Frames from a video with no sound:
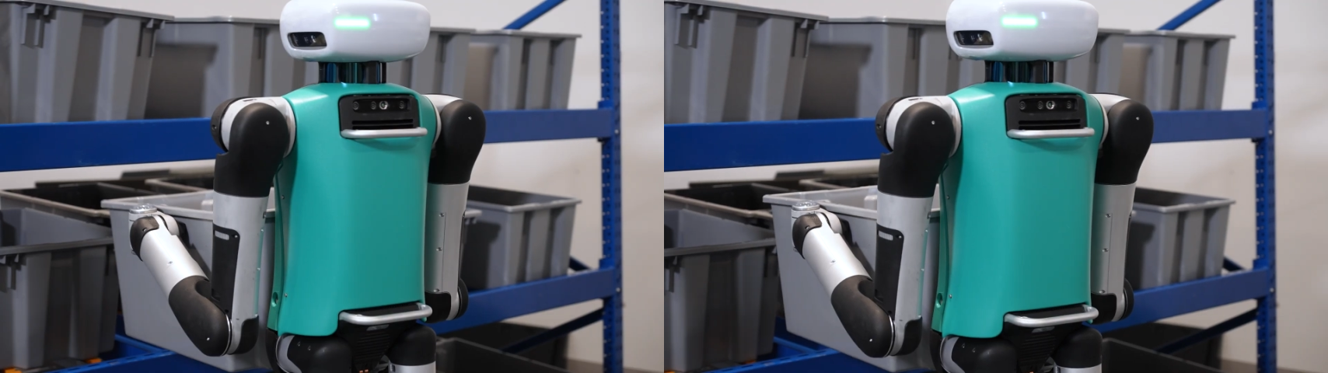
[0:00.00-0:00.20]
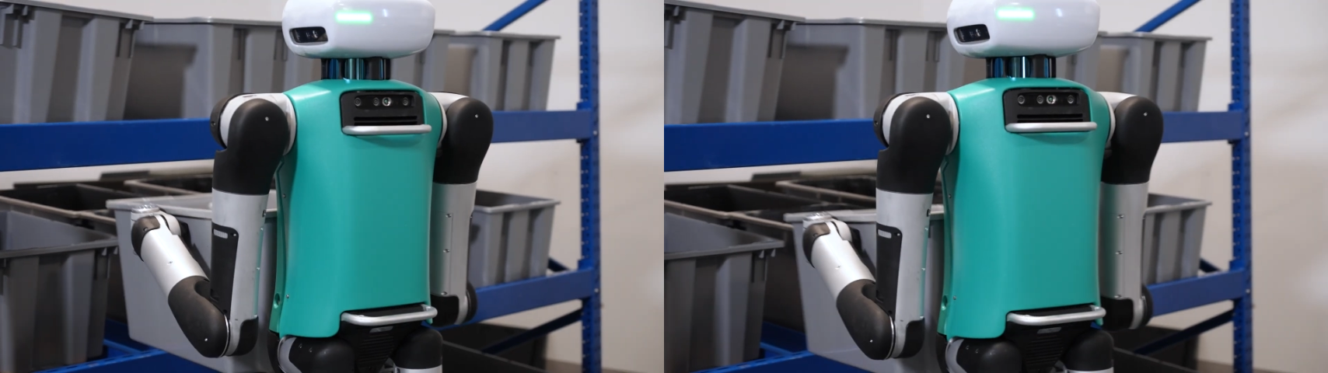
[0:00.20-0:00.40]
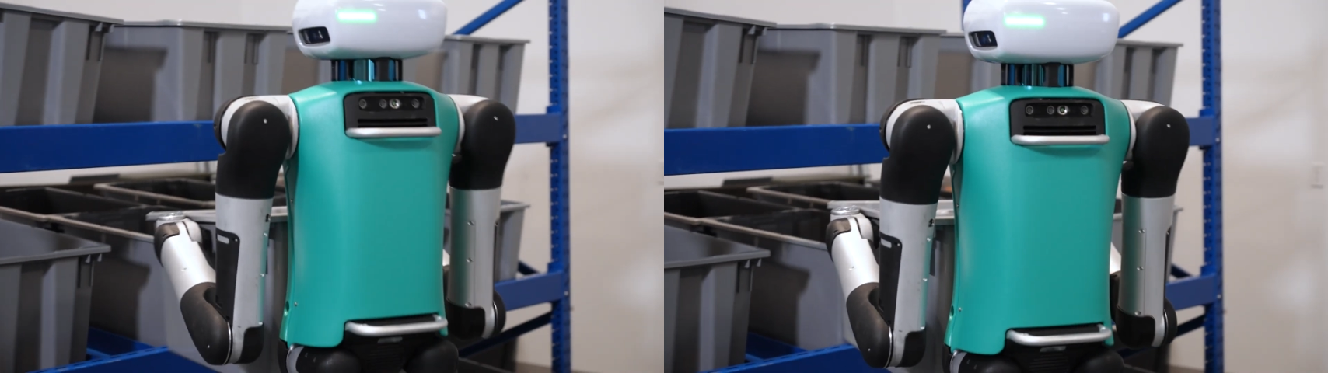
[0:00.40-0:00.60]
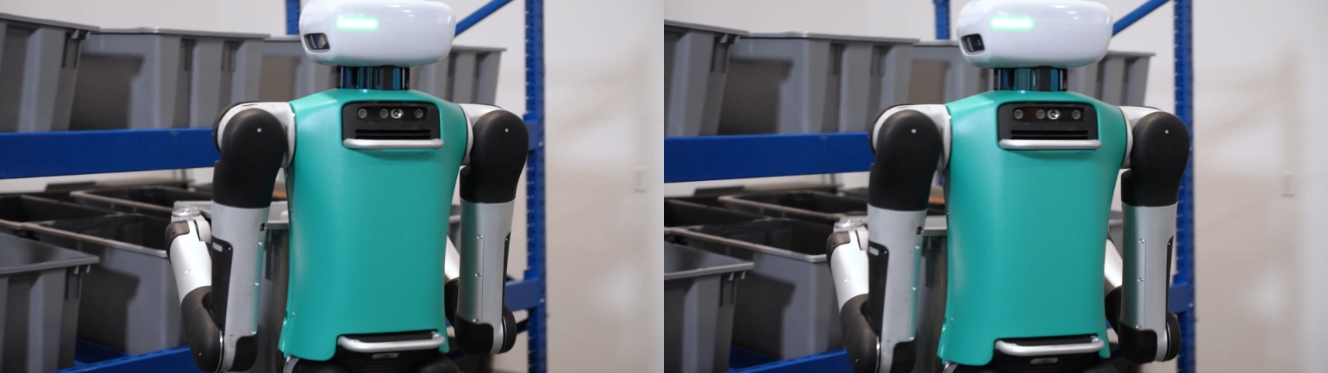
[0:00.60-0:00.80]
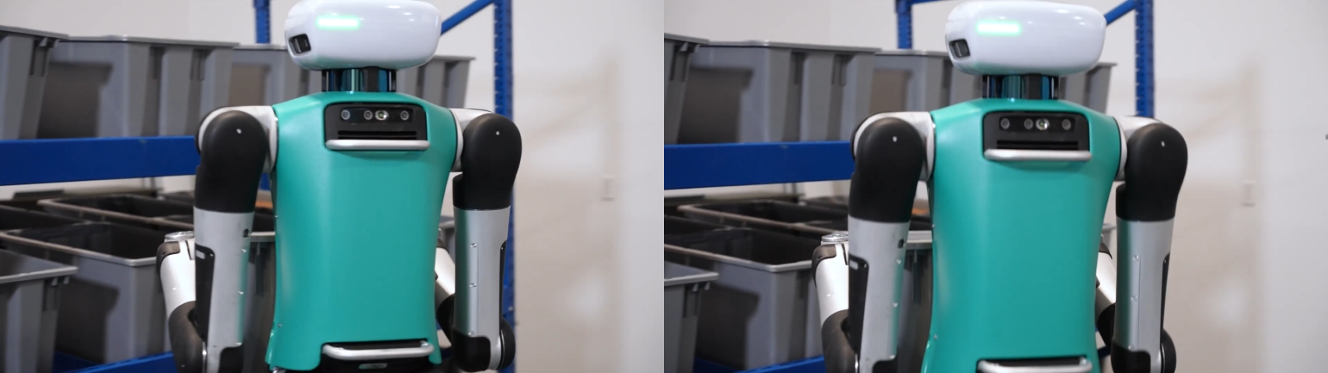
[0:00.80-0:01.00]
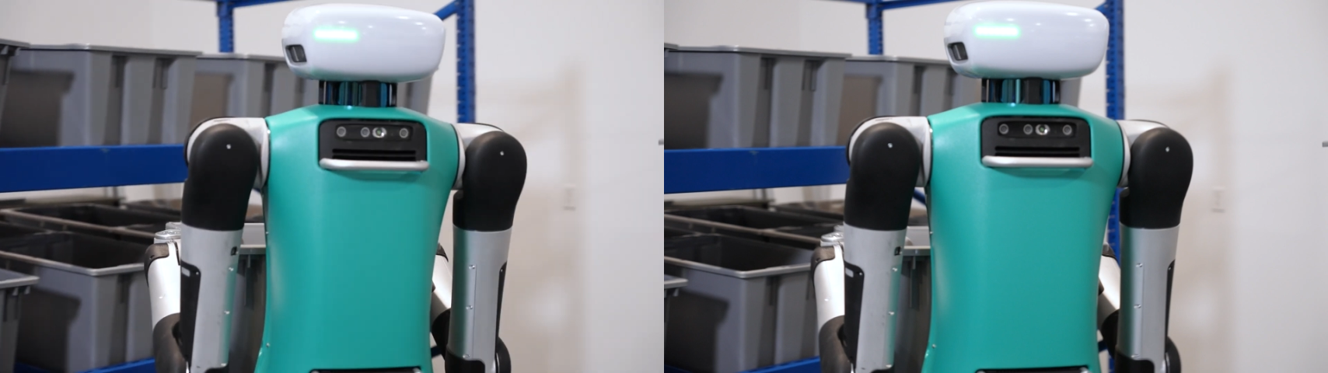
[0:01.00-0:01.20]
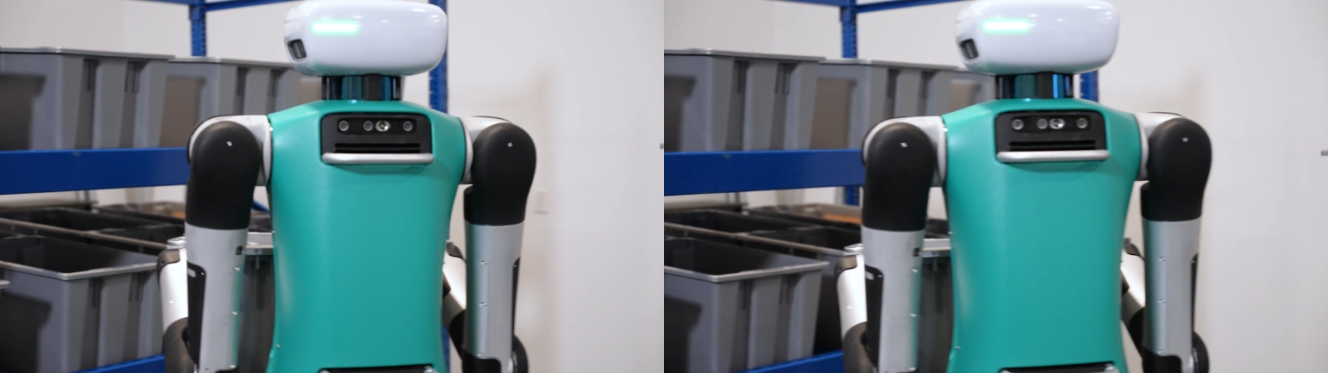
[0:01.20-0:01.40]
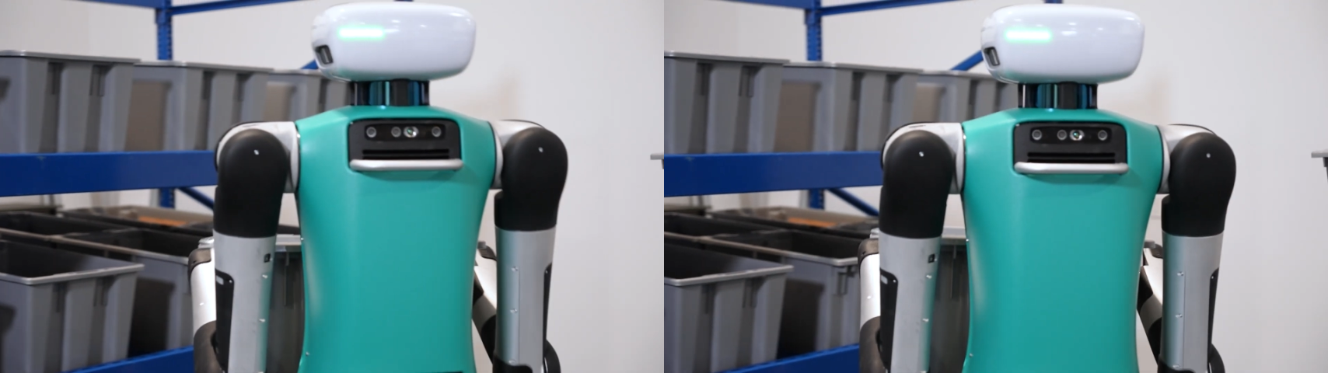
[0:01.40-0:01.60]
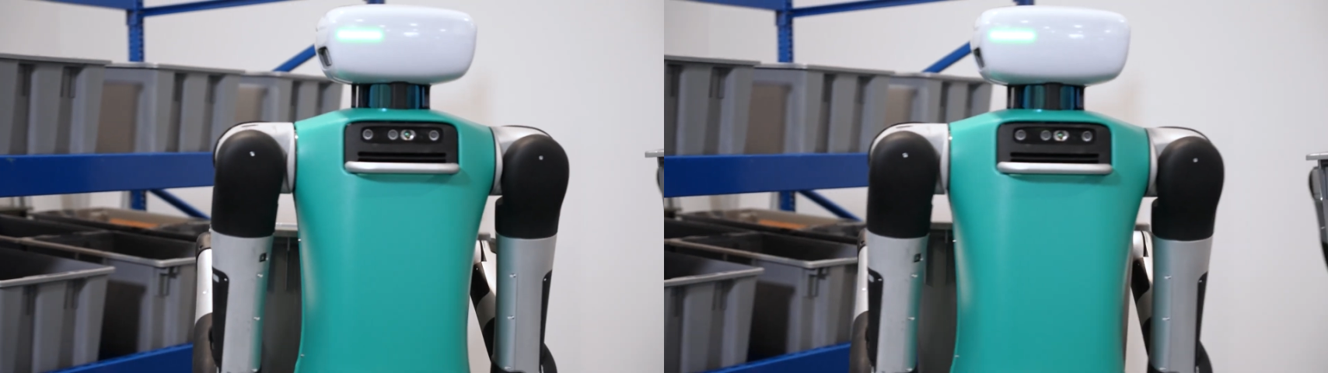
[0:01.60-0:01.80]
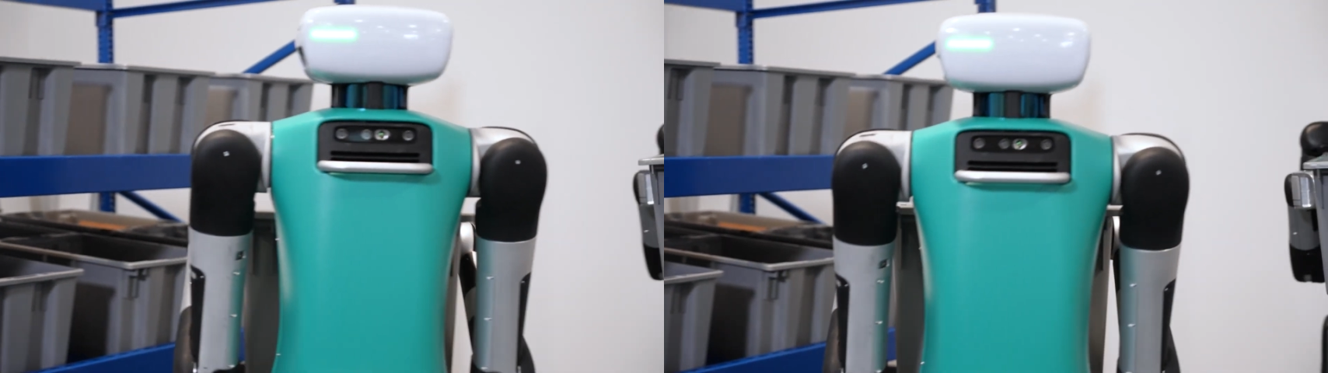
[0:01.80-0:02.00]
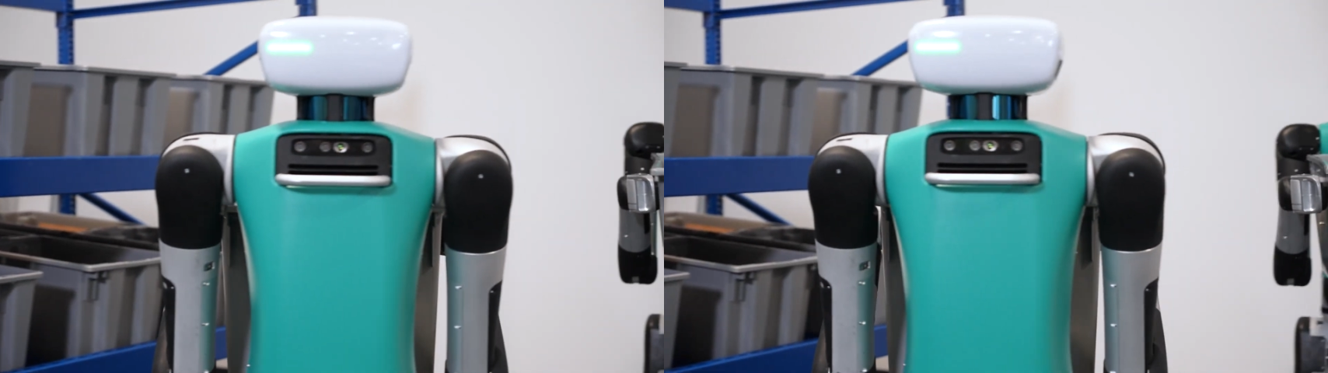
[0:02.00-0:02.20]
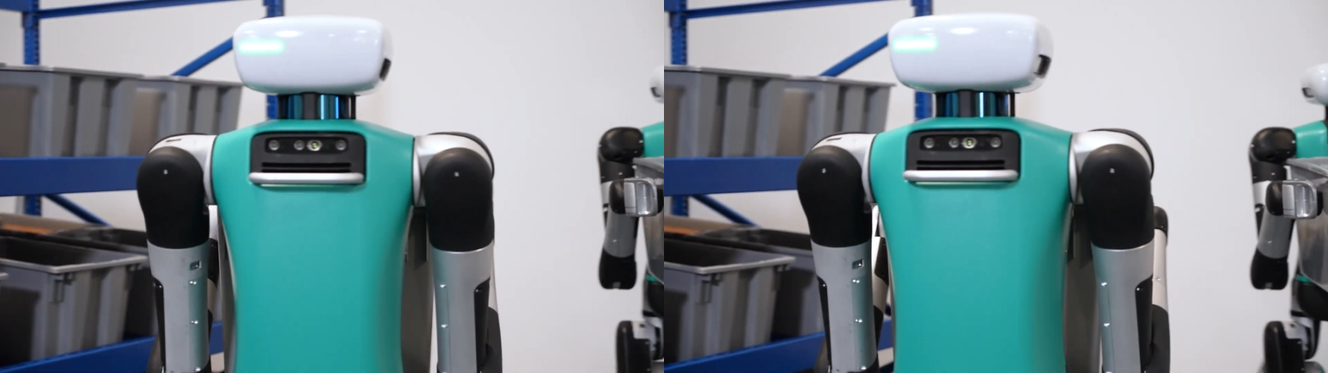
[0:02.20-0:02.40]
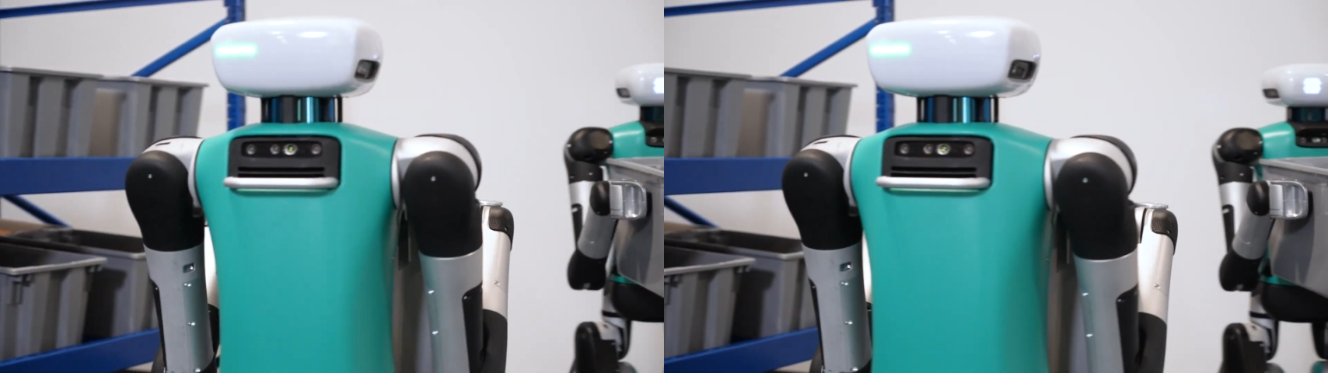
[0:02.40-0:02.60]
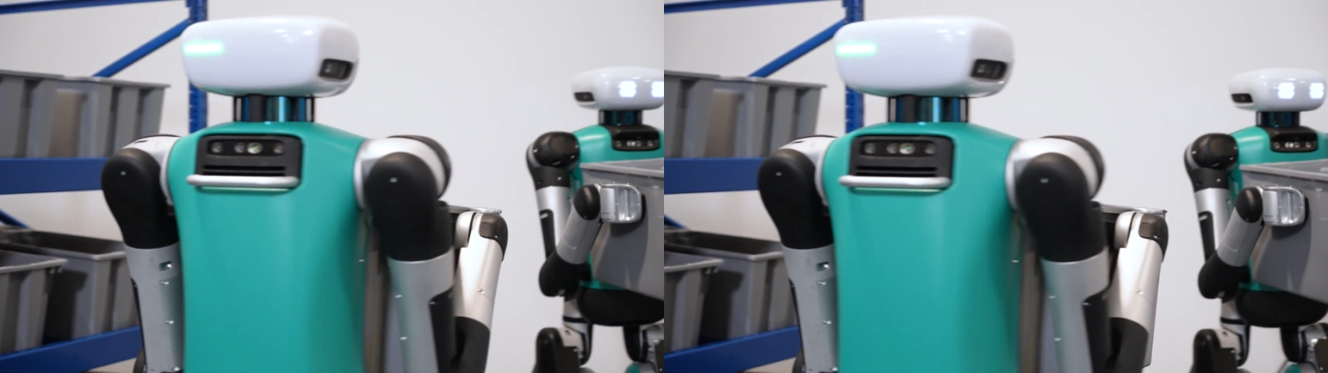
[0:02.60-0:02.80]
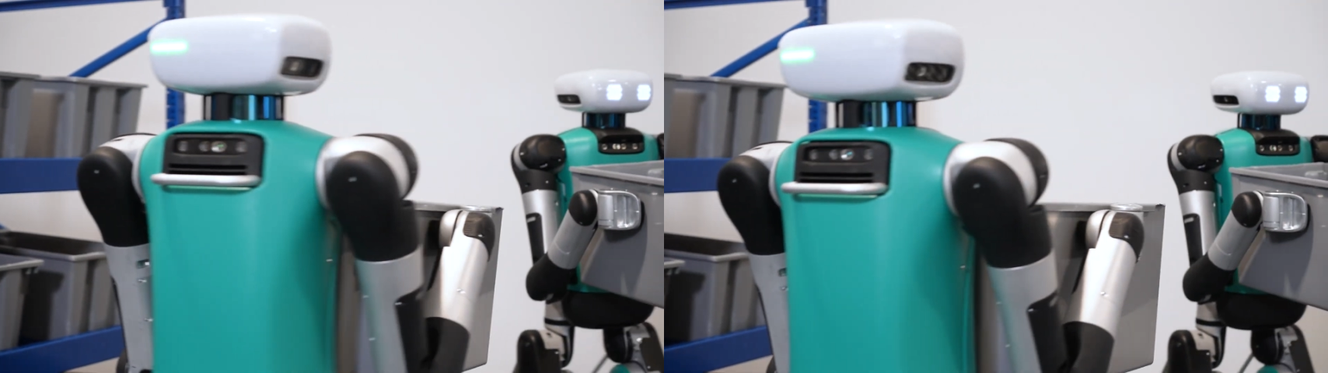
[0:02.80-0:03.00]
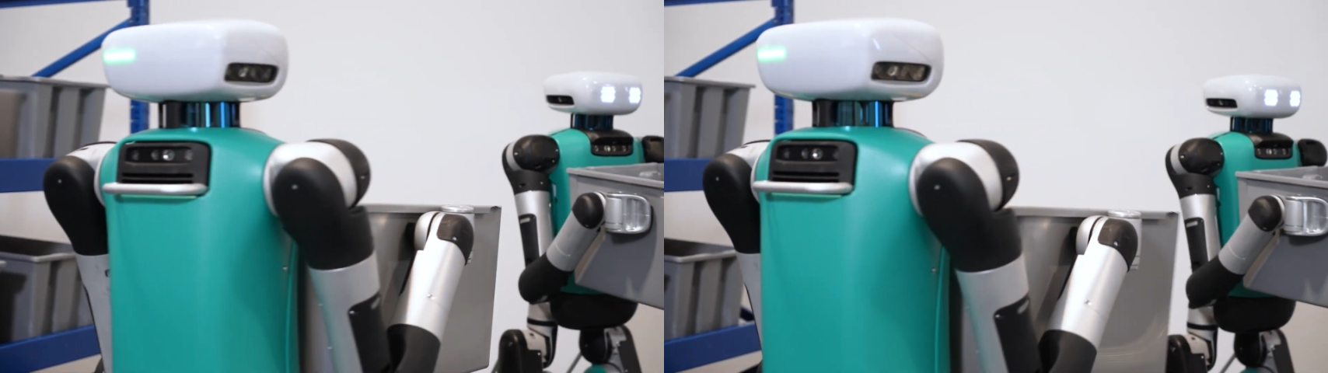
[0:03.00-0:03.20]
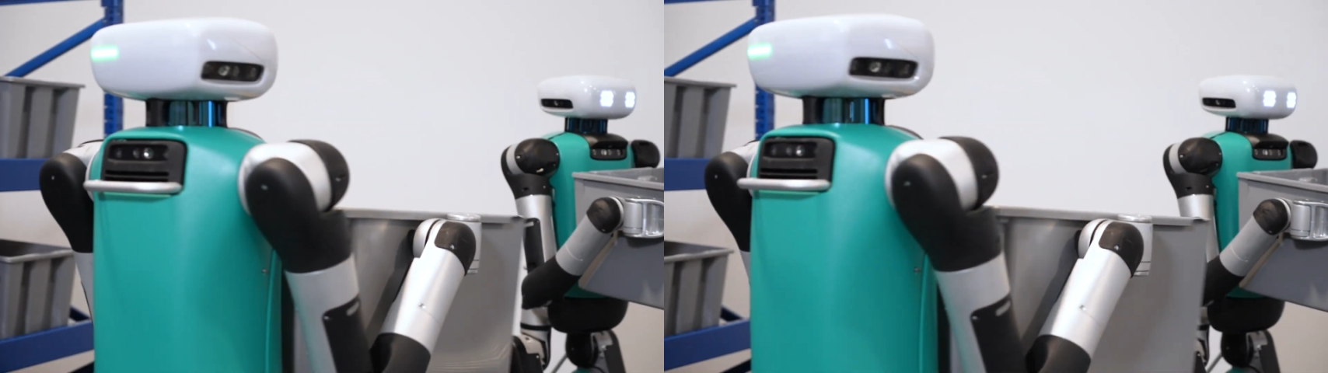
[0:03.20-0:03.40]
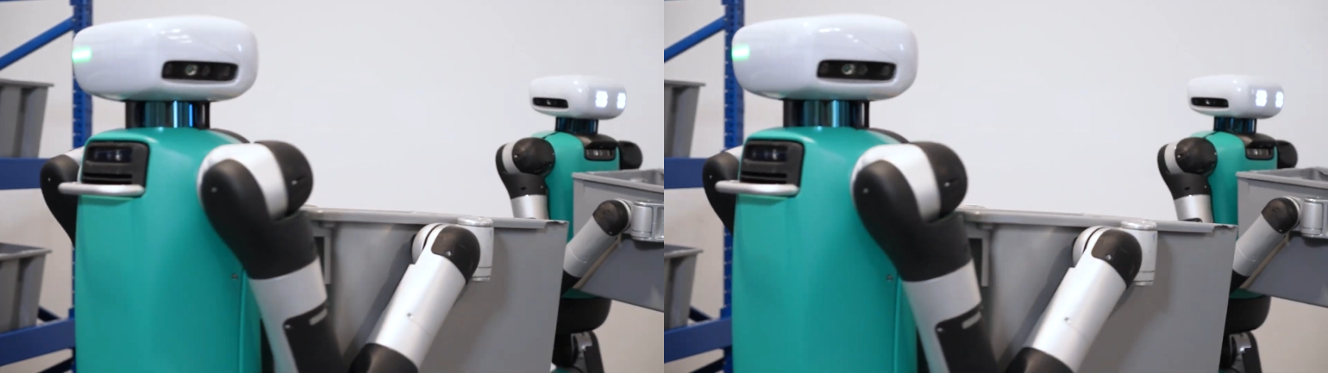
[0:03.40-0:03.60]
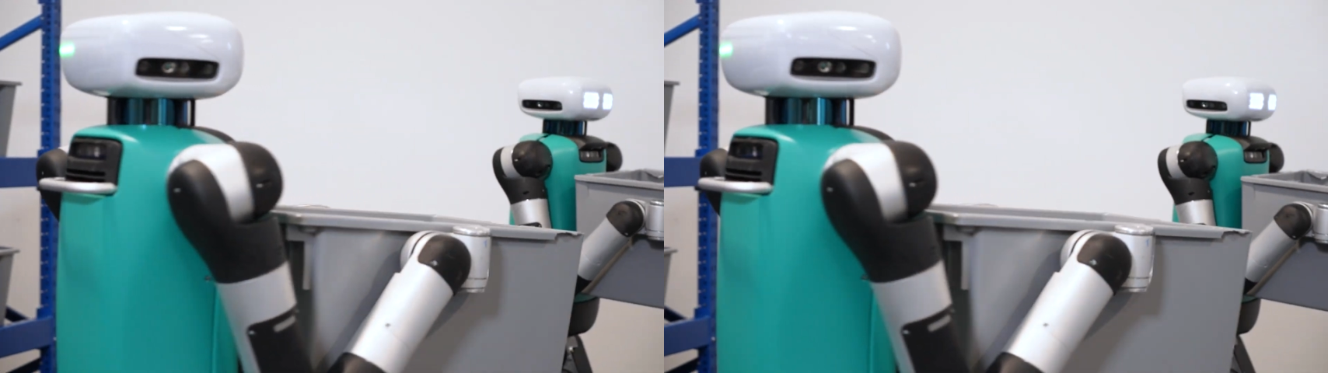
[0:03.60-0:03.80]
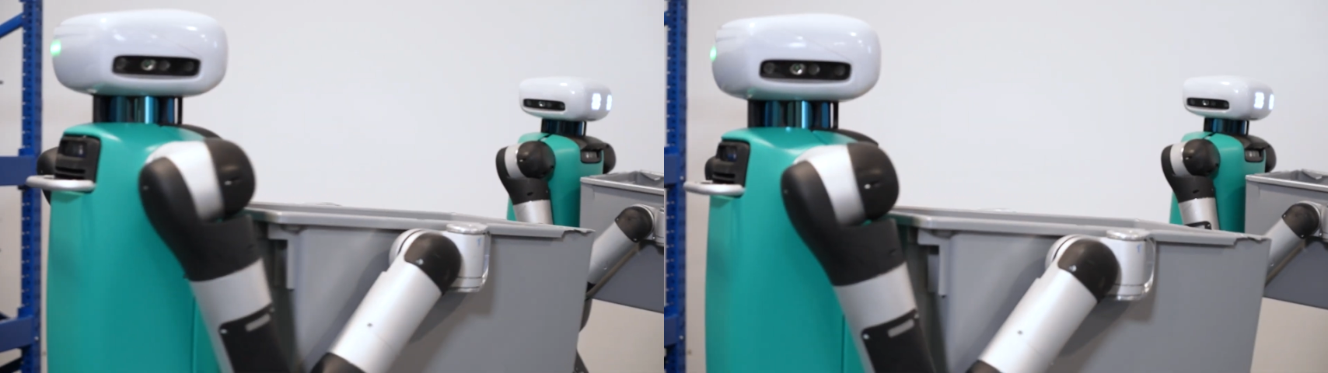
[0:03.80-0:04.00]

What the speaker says: [unreadable: no face in view]